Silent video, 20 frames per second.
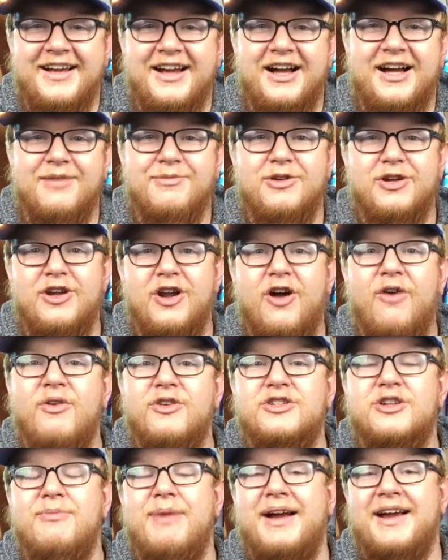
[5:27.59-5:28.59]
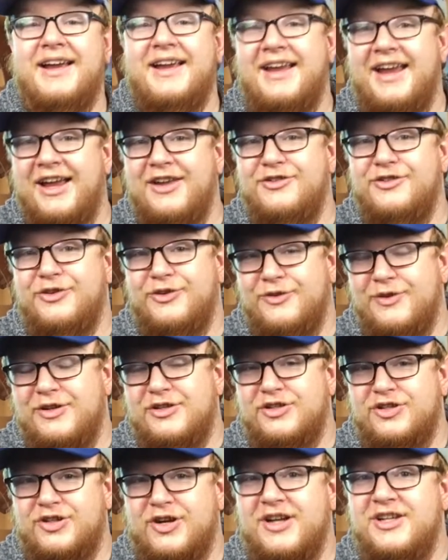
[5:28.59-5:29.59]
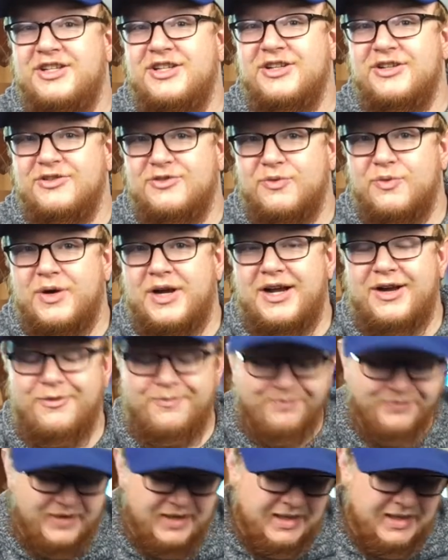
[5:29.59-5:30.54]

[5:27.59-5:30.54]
you can always go back and cancel your registration as well.